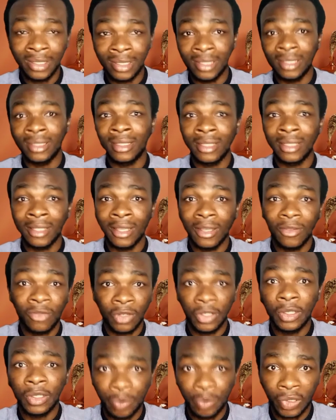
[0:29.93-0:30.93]
It is
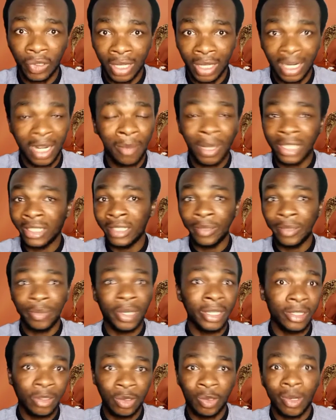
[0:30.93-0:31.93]
very important. I'm actually
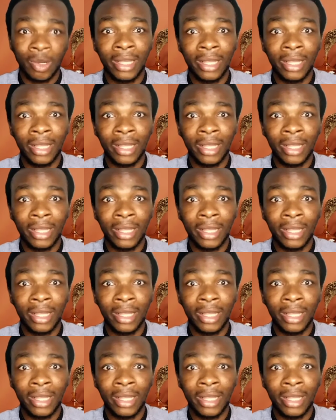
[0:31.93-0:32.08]
begging you.